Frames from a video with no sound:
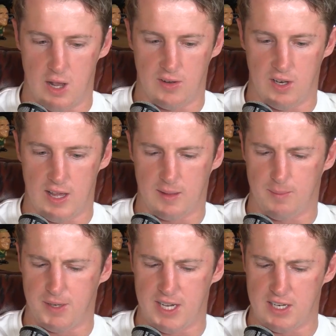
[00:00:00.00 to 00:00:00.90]
and
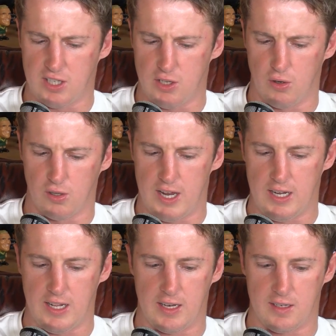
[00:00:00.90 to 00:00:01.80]
like potentially you're
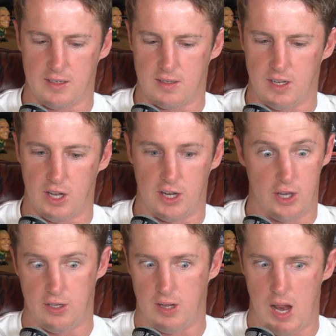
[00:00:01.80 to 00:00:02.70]
leaning it, and I know
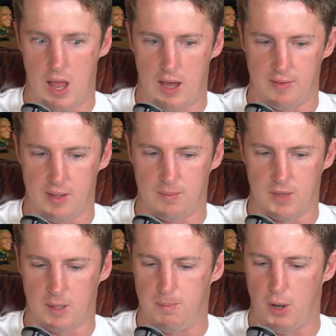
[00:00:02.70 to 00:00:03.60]
you love him,
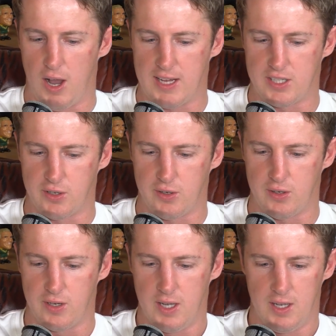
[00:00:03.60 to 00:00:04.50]
buy soon.